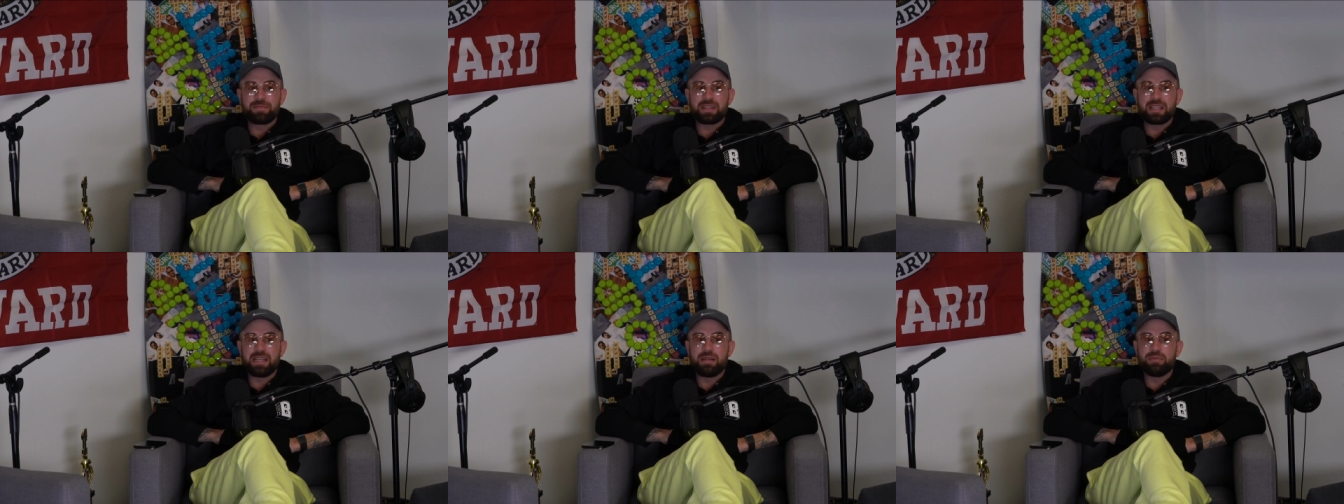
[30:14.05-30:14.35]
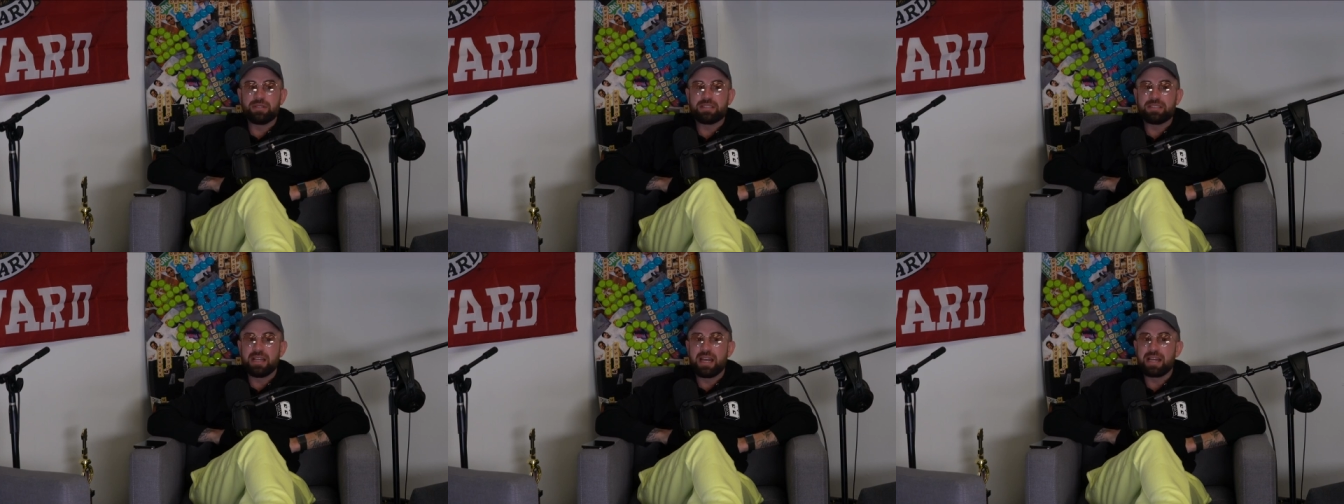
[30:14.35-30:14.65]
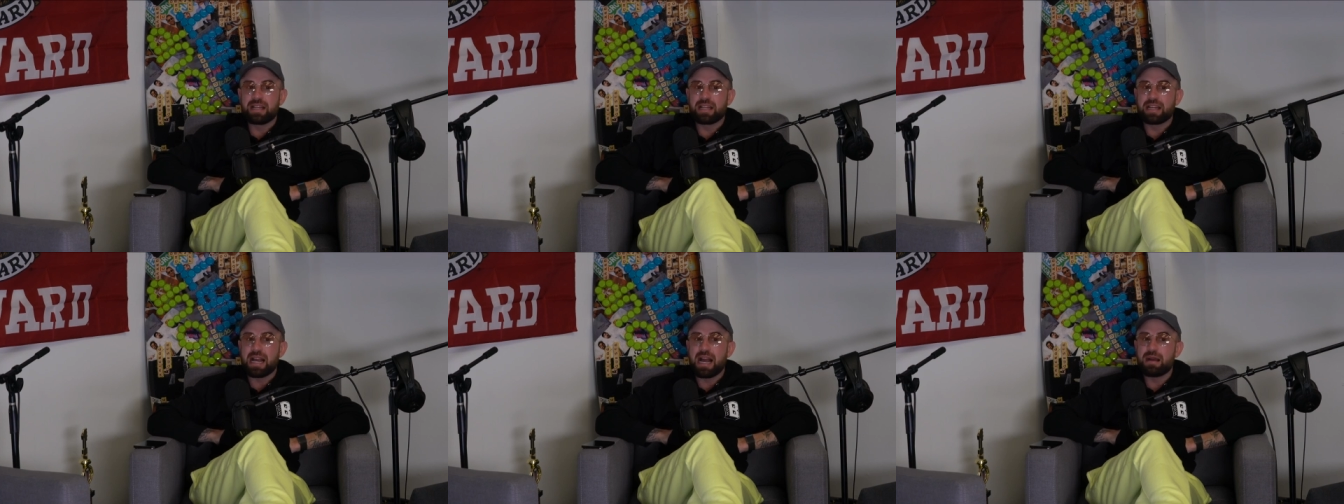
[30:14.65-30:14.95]
he was
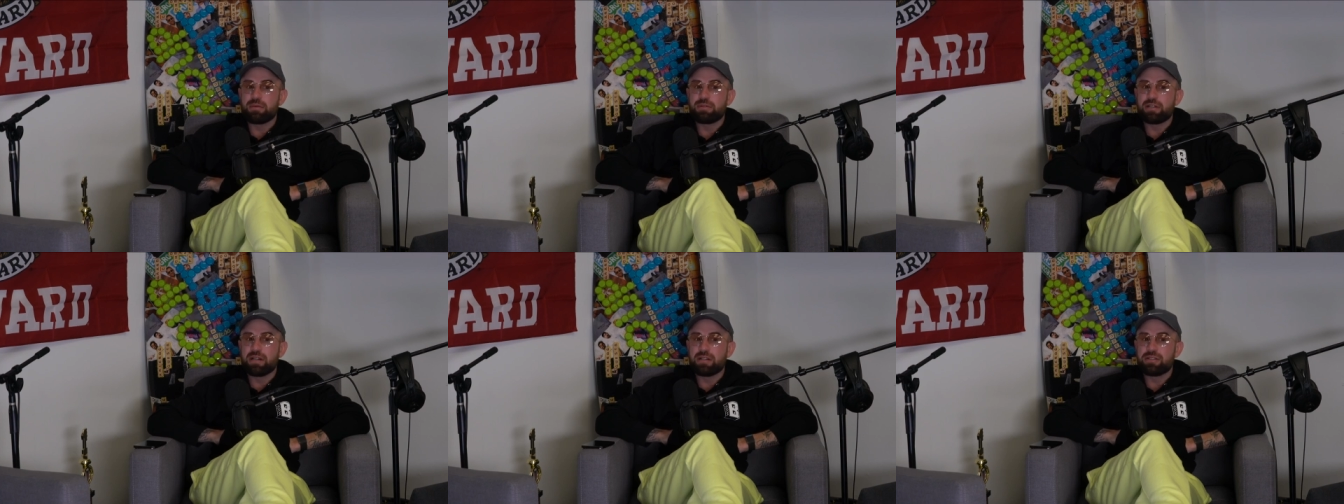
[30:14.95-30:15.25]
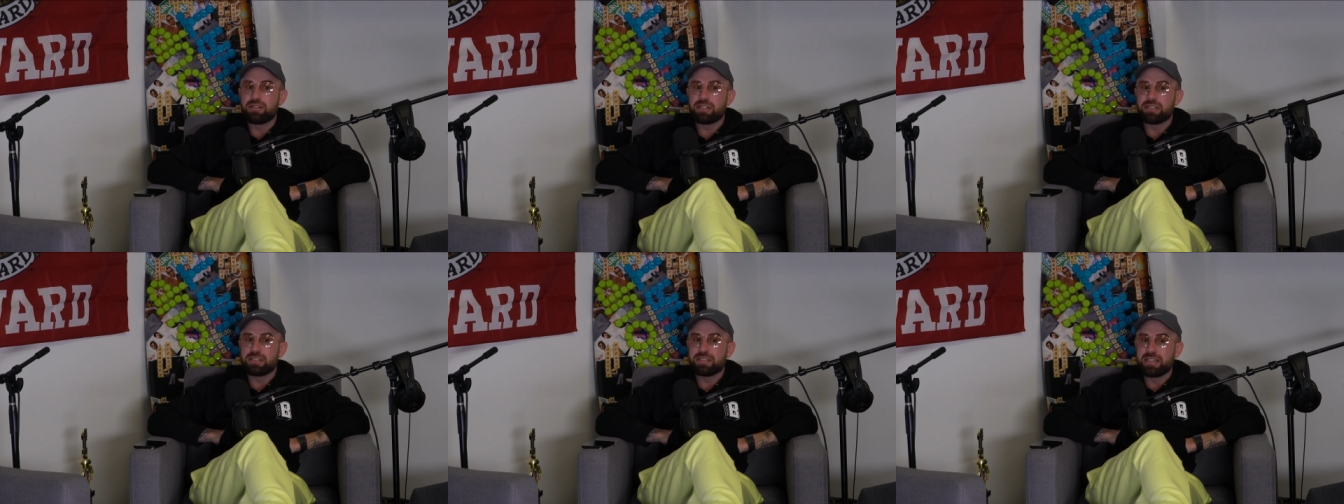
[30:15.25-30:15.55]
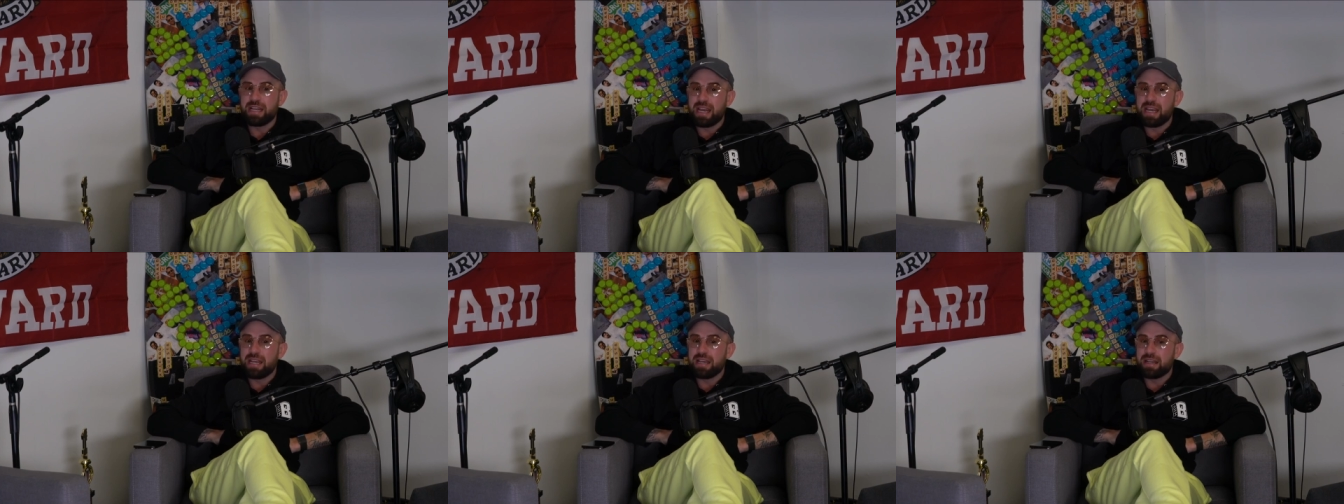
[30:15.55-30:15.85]
saying like I would
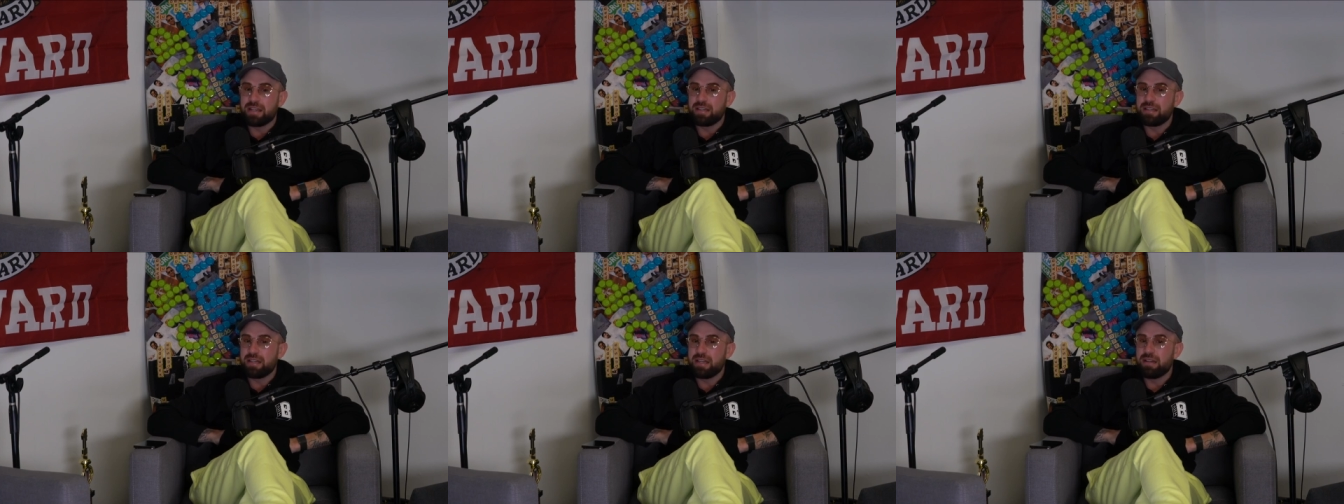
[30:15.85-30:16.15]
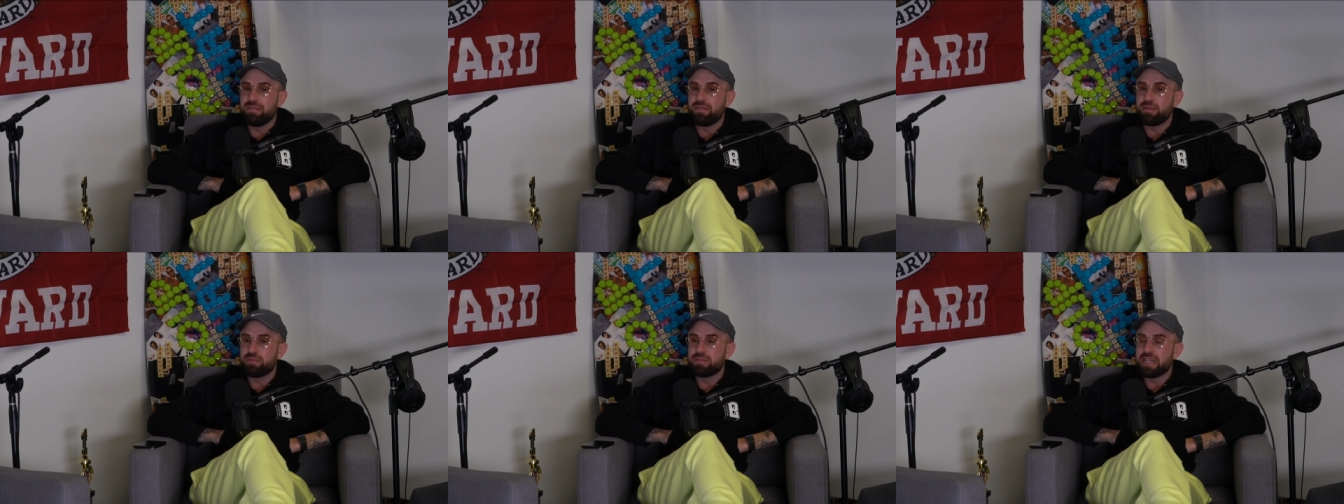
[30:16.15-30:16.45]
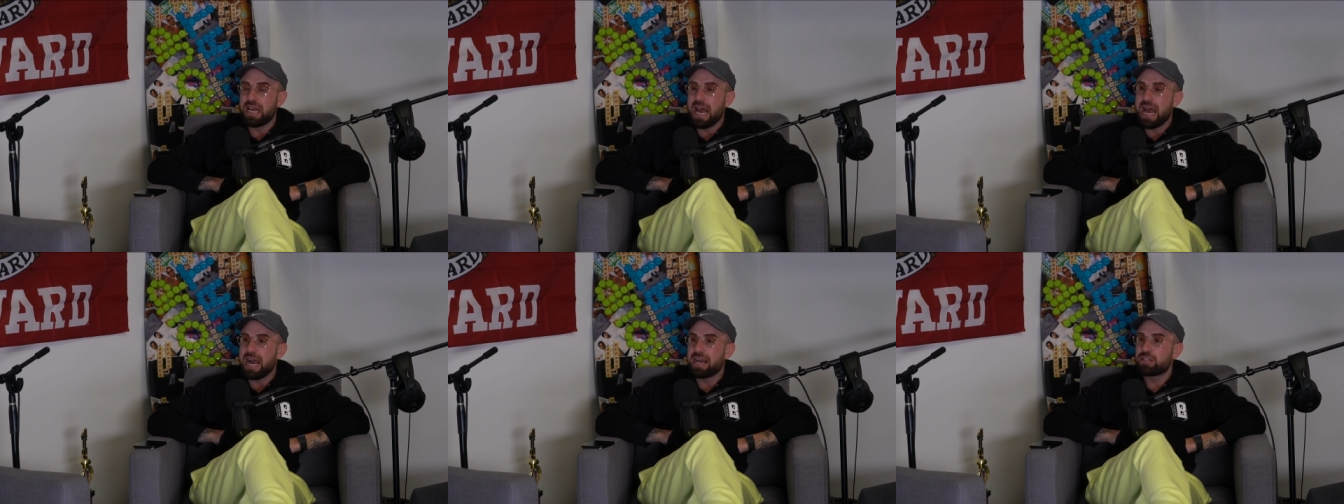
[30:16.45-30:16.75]
understand if it was
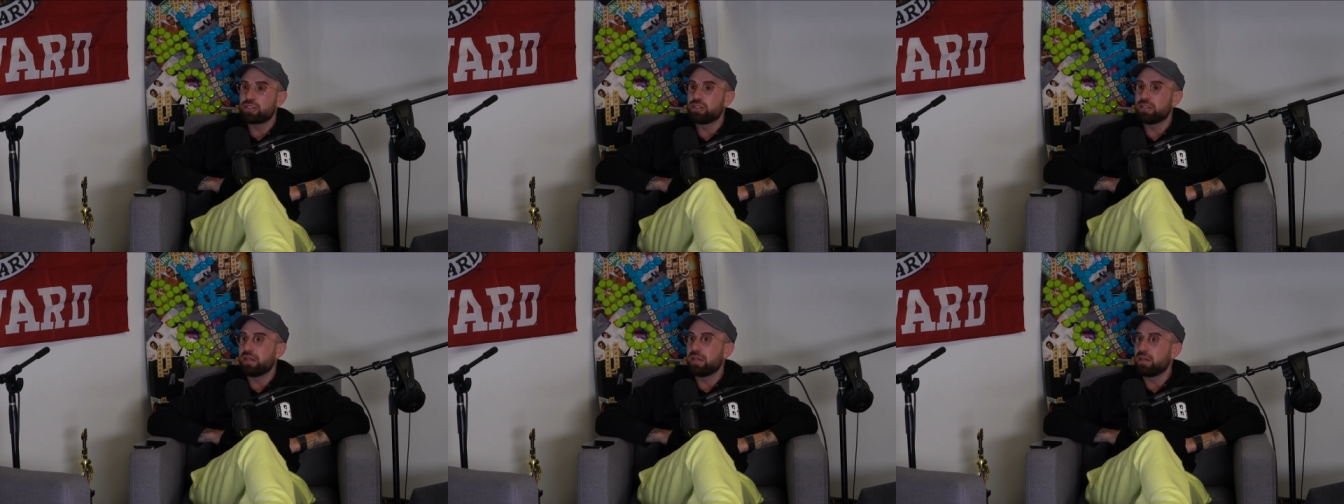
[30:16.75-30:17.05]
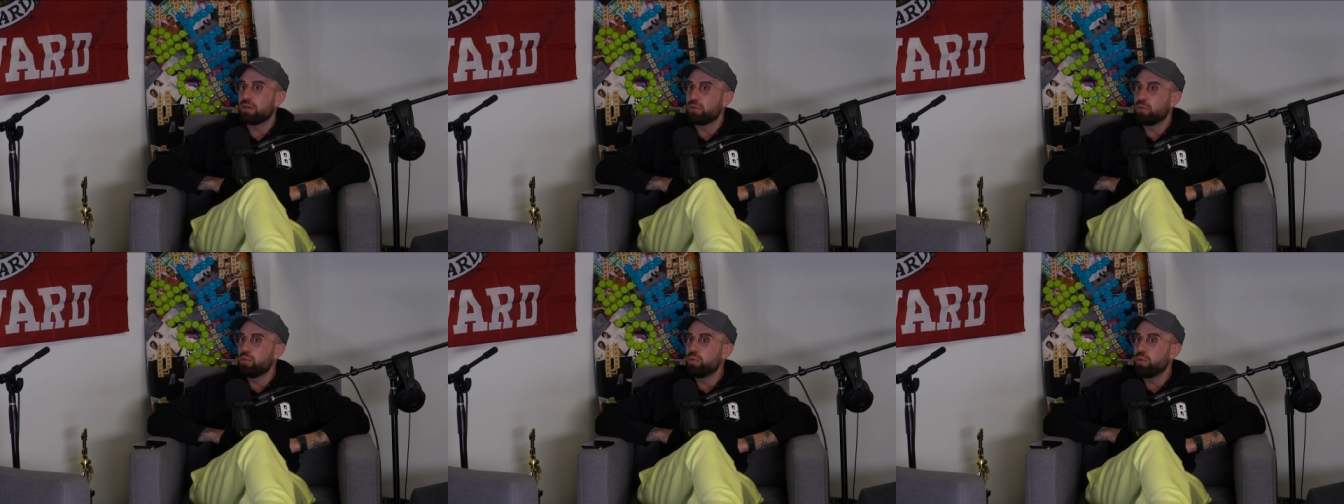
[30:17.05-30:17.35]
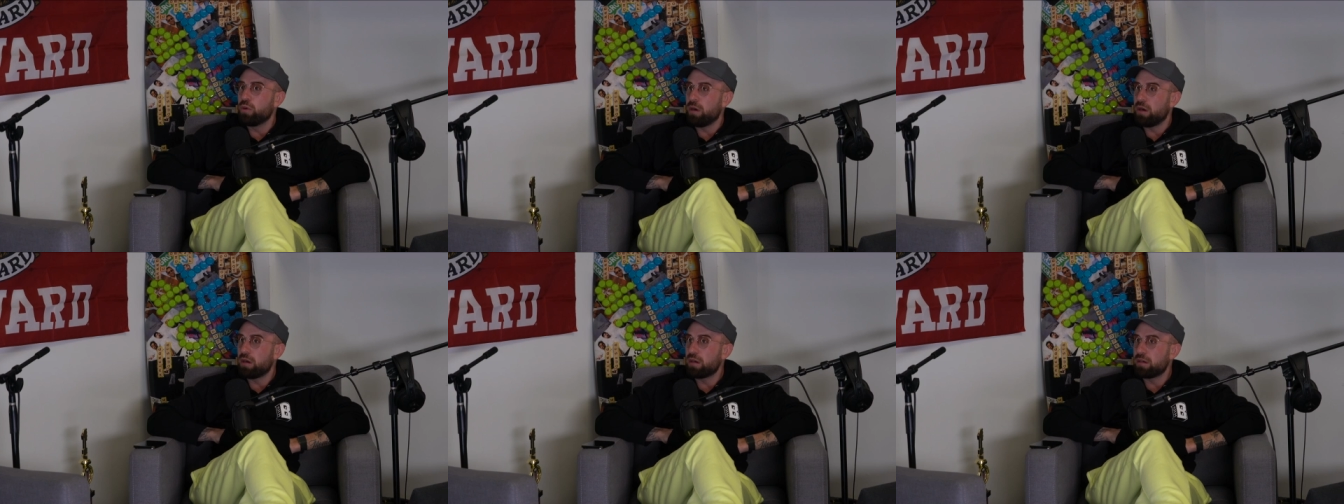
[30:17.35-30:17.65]
actually
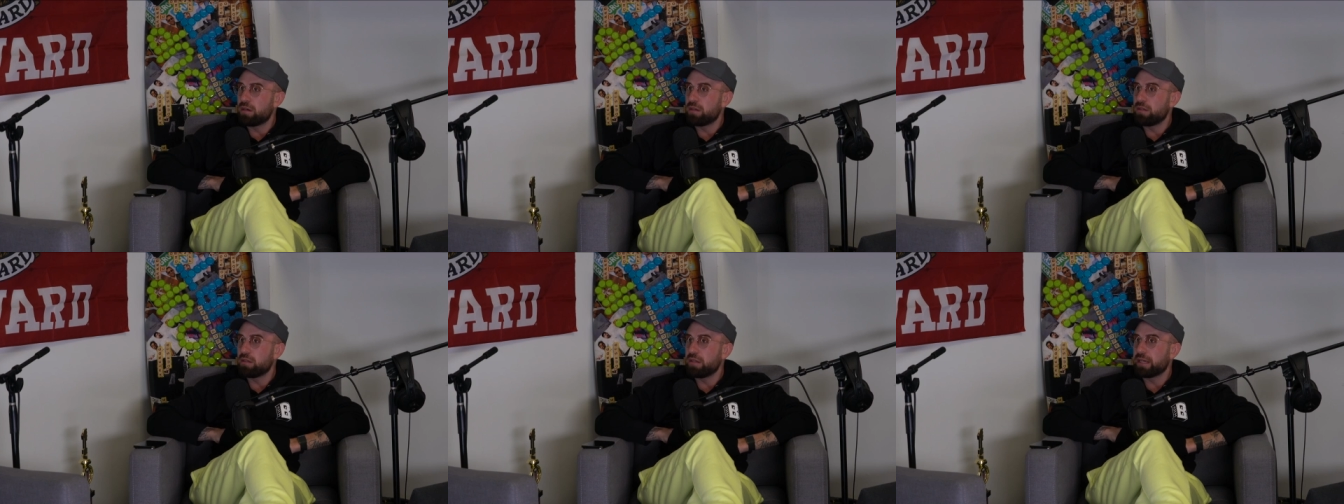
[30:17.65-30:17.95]
cool art.